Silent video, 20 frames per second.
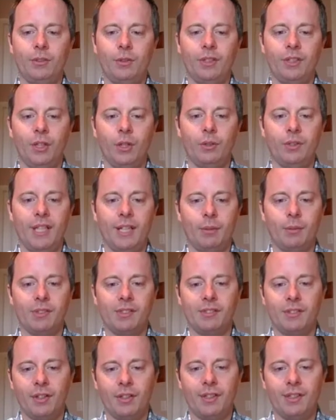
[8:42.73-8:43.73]
a node that was
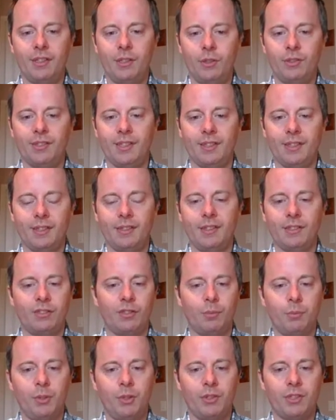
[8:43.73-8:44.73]
started using the
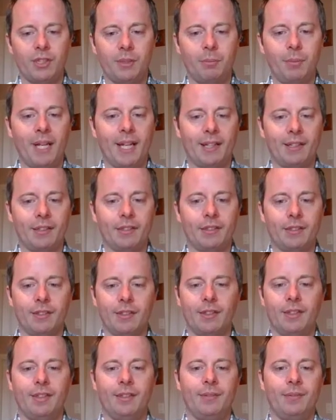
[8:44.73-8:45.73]
distribution package.
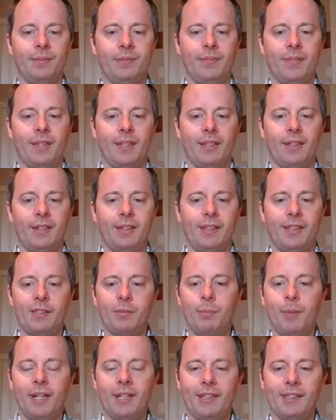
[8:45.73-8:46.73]
This
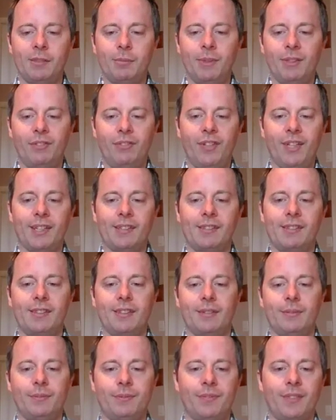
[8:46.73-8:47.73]
bug has been fixed.
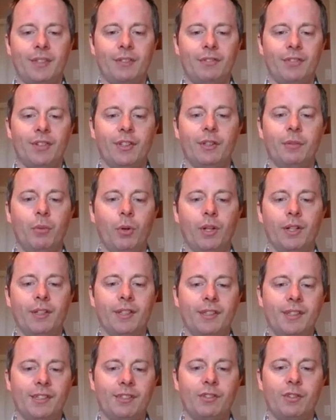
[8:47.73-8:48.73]
Furthermore, the
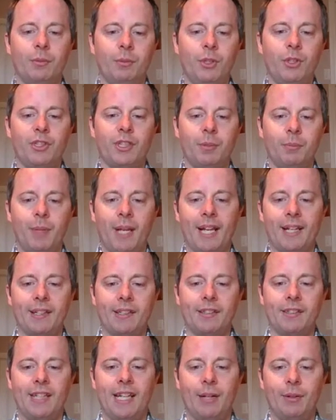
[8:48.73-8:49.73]
distribution
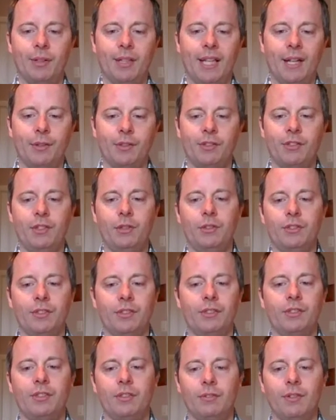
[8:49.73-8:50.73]
package now allows
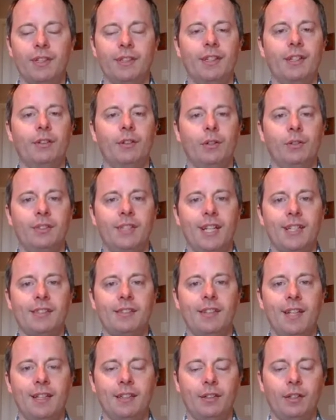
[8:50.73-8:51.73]
users to run their own
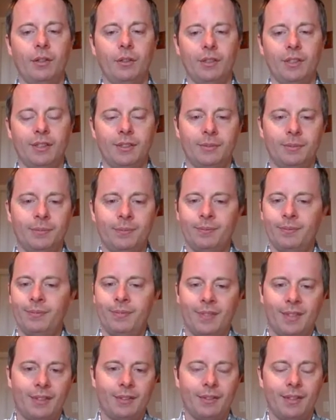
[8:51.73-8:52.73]
testnet node.
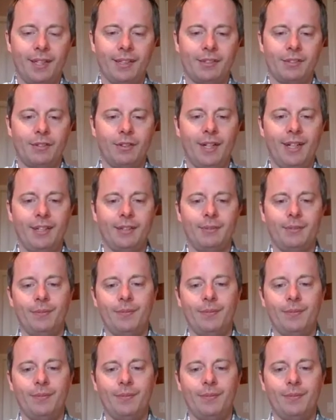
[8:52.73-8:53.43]
Well, that's great.